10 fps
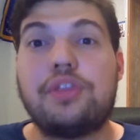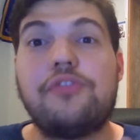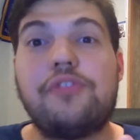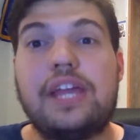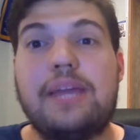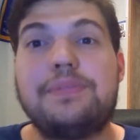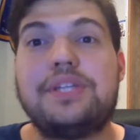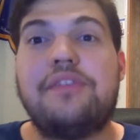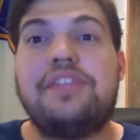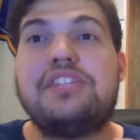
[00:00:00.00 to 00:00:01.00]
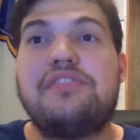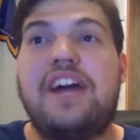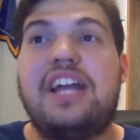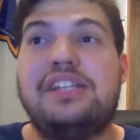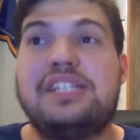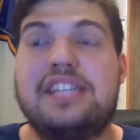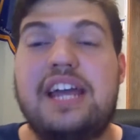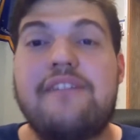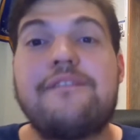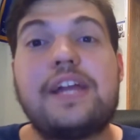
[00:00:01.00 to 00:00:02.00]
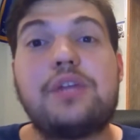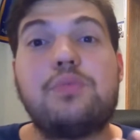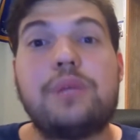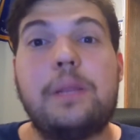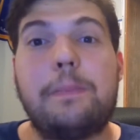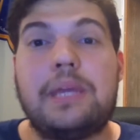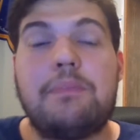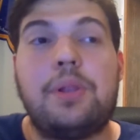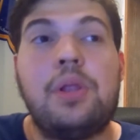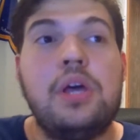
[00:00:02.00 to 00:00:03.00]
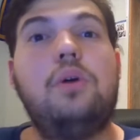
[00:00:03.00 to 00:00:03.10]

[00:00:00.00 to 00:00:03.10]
the flames of these violence that affect real people,